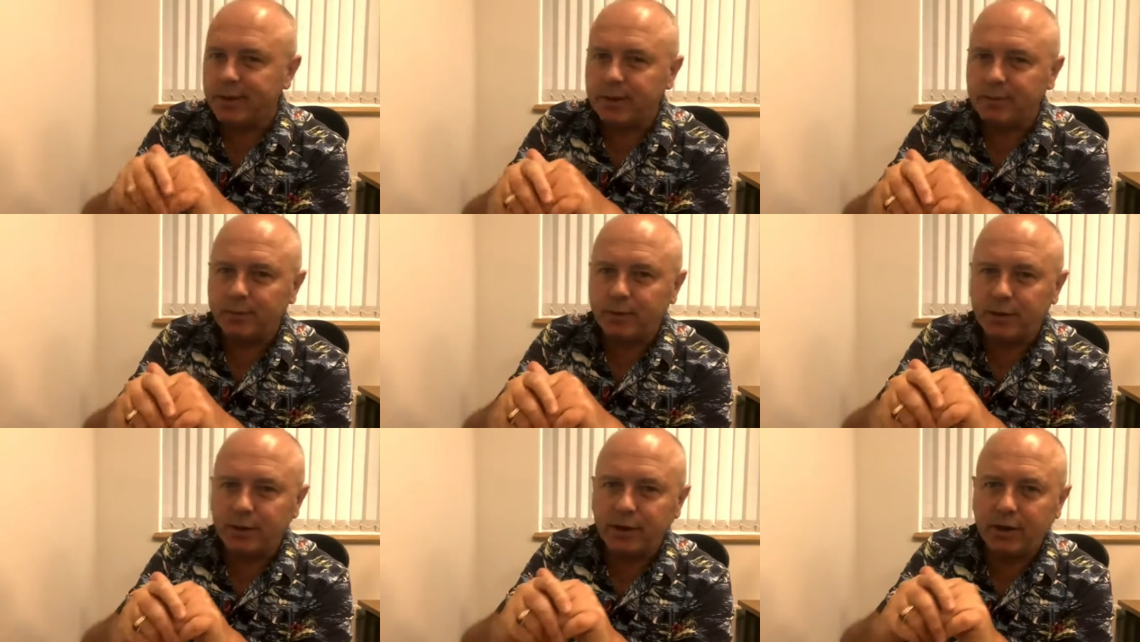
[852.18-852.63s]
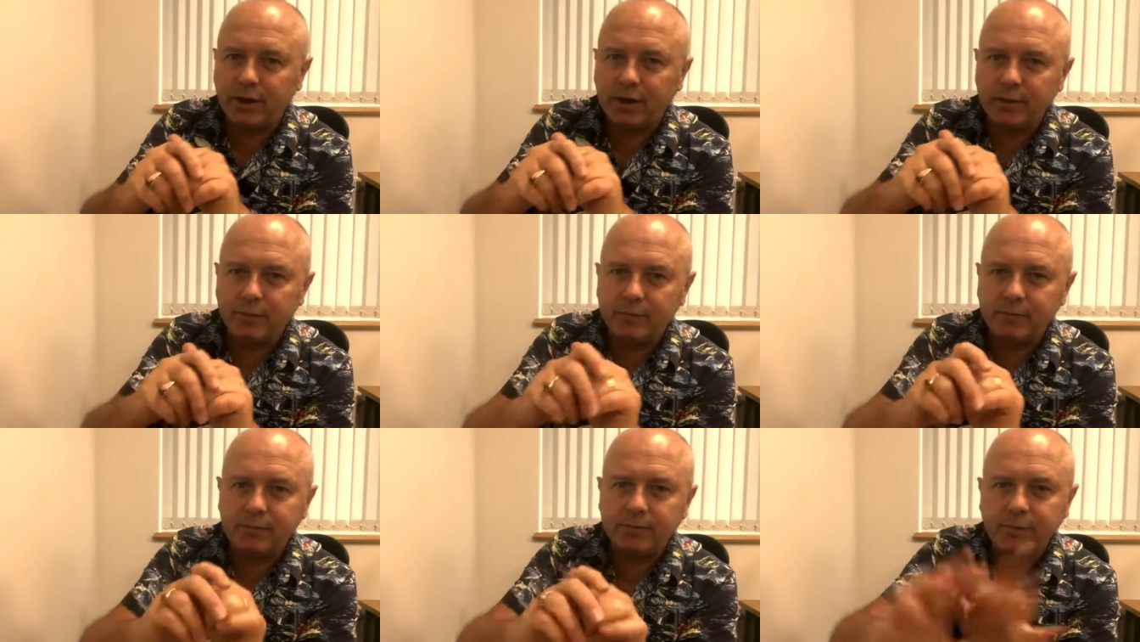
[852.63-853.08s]

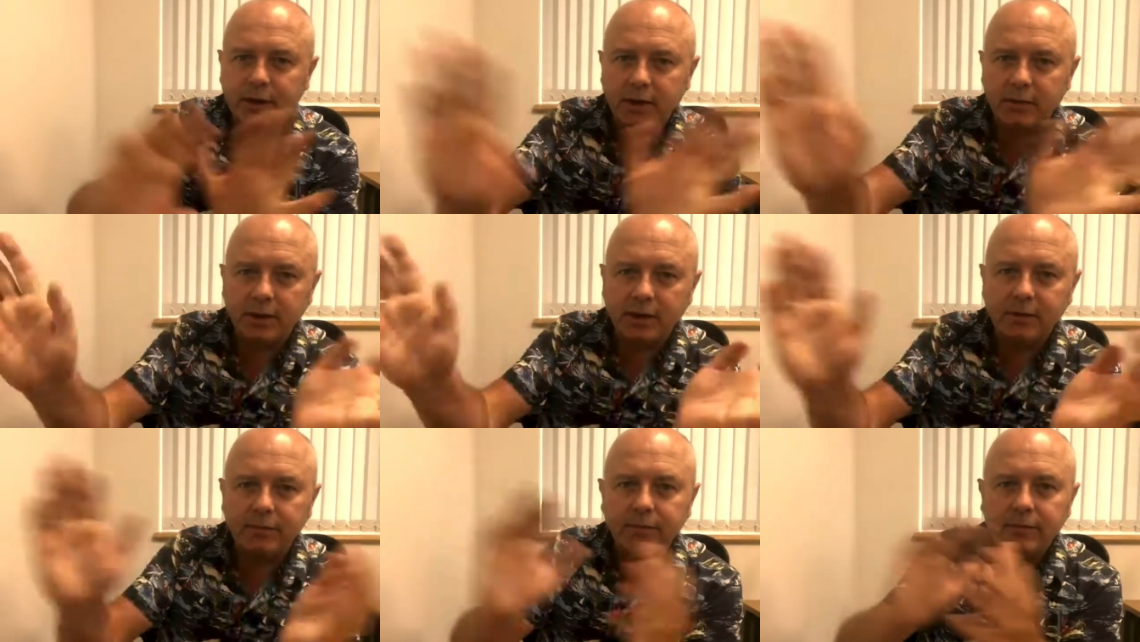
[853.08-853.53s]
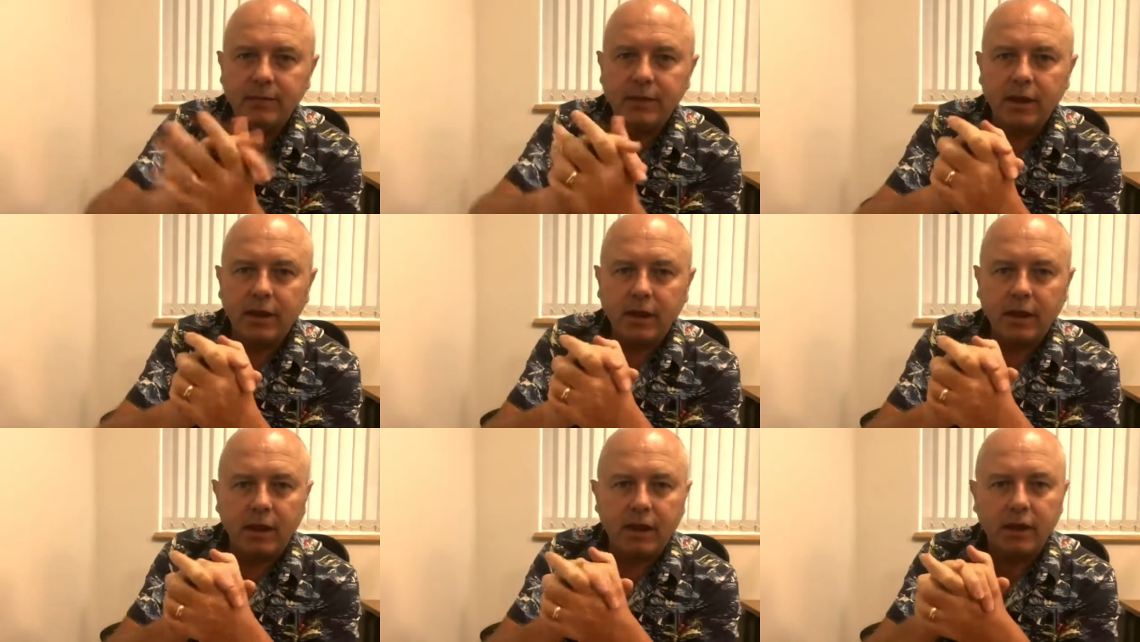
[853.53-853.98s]
But anyway,
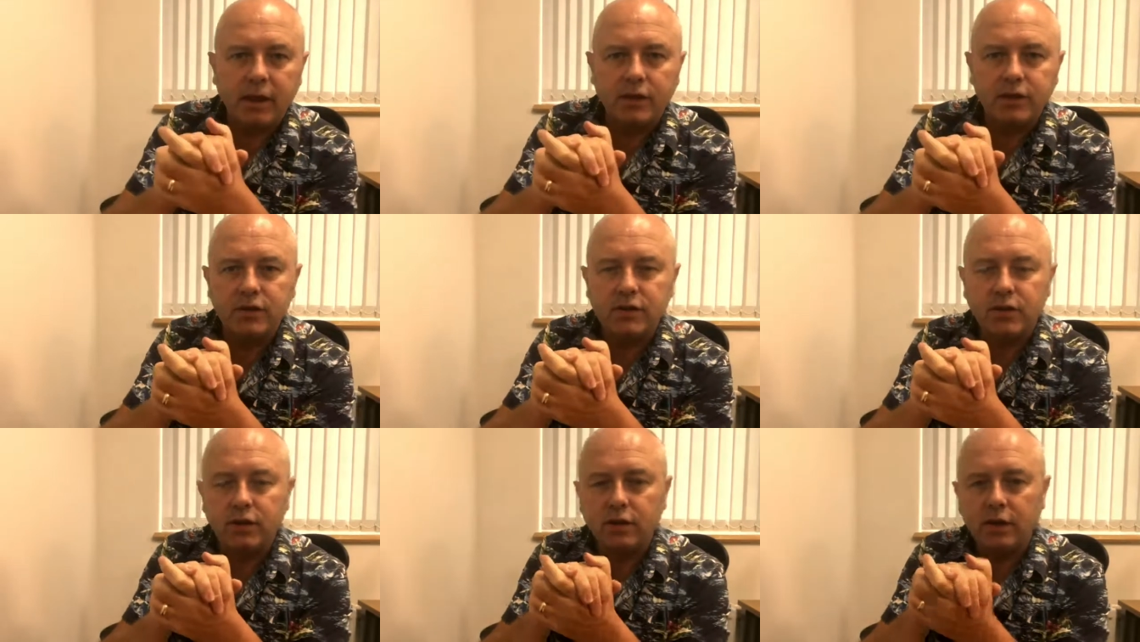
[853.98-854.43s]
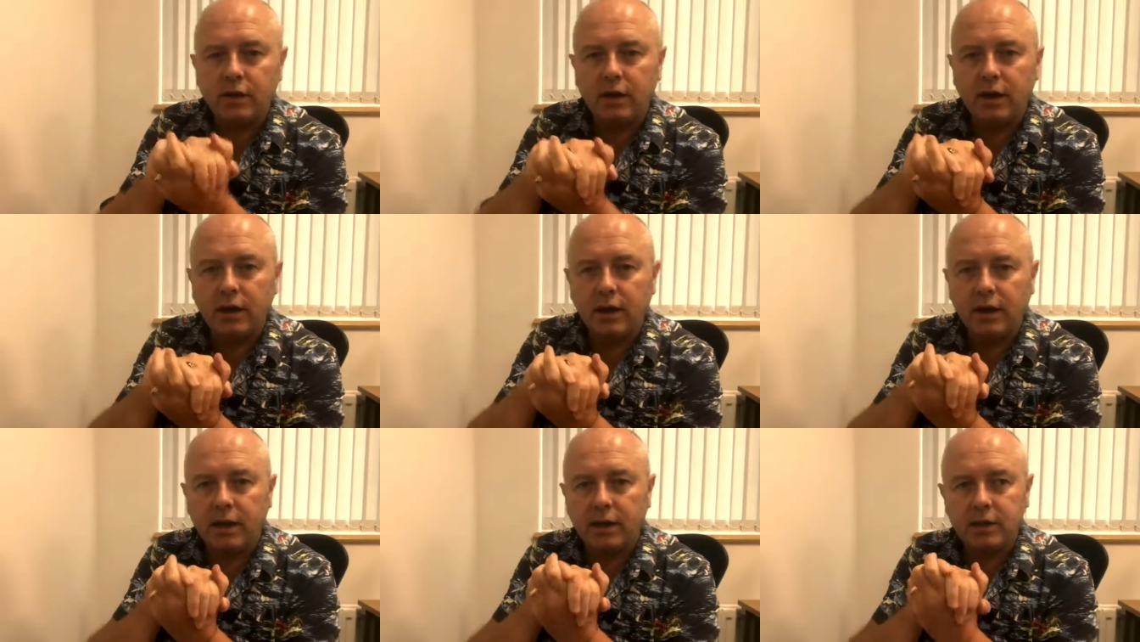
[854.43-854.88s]
so
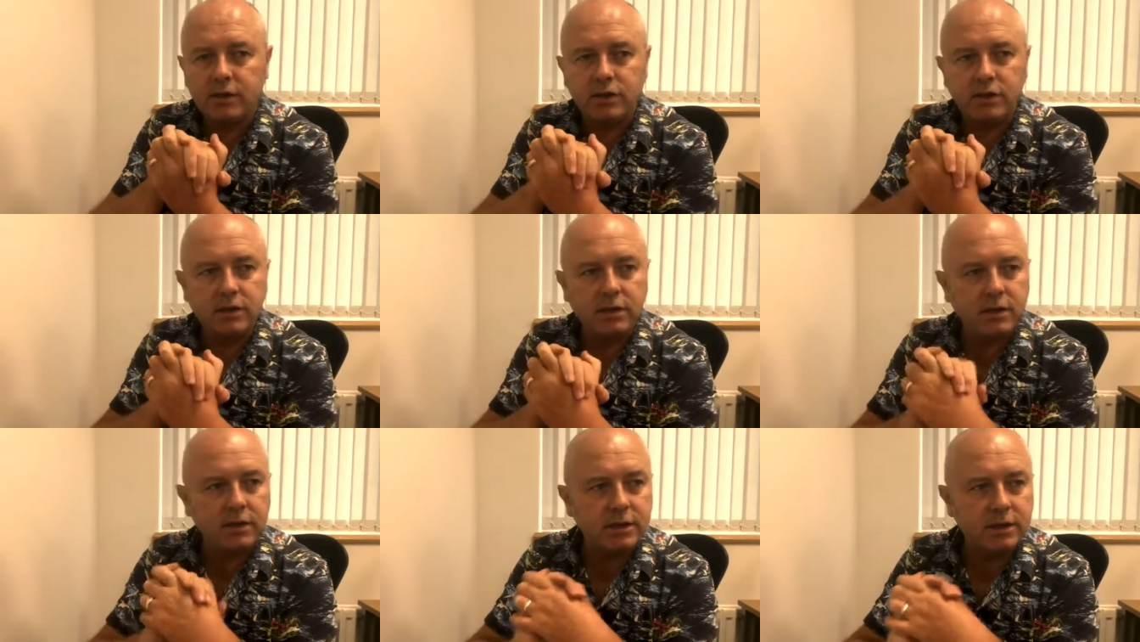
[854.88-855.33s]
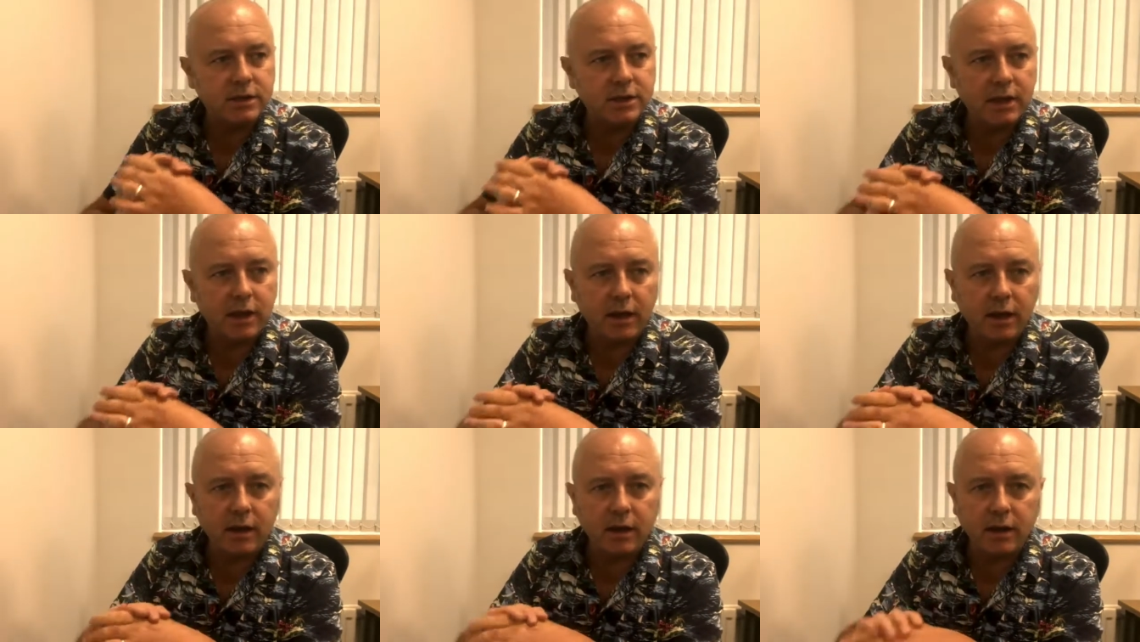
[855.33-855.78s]
I'd just like to
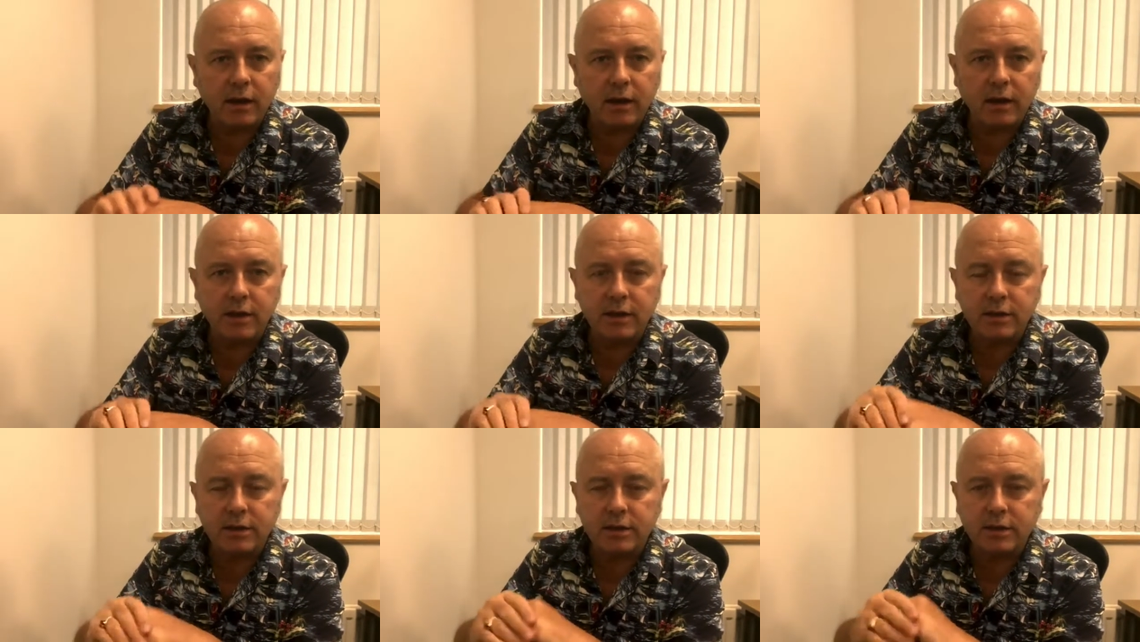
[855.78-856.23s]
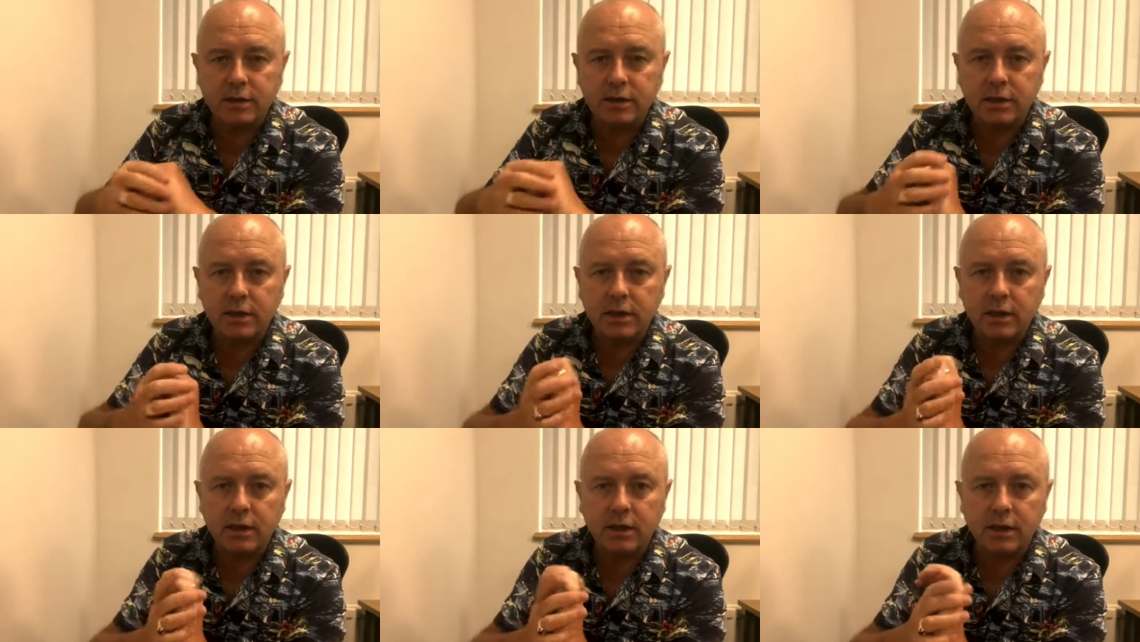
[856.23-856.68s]
say,
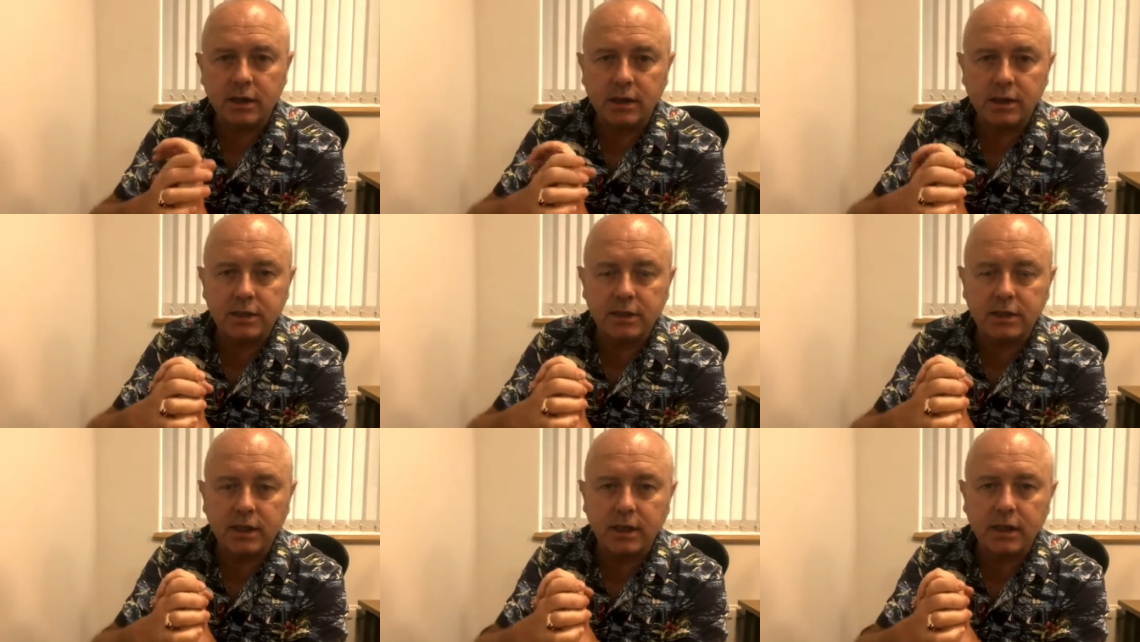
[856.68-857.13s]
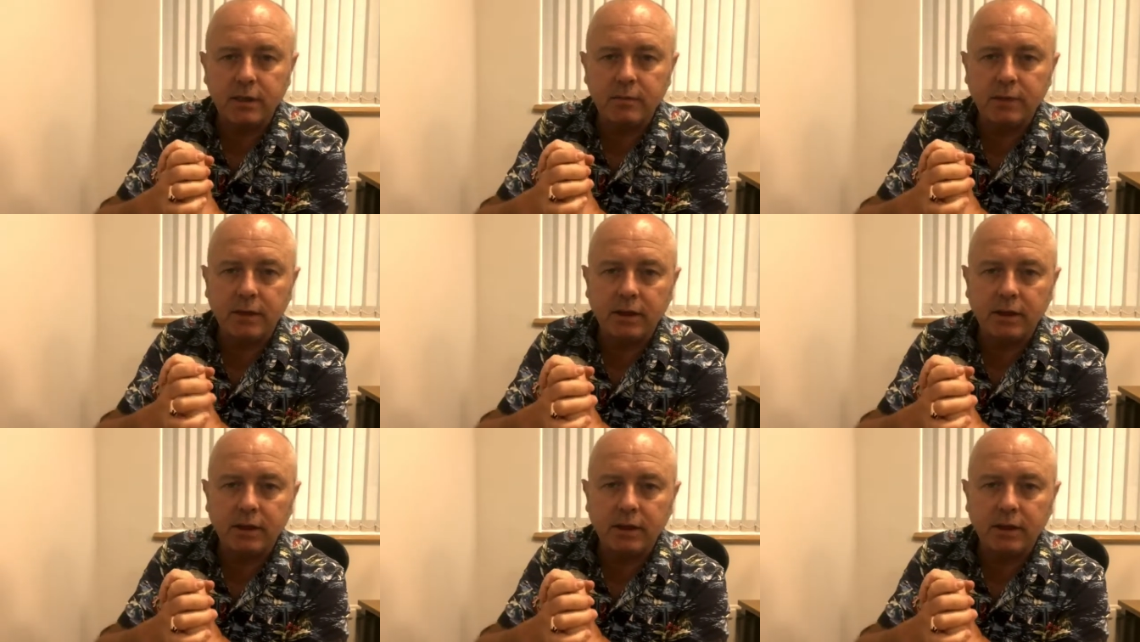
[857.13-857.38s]
see you next time.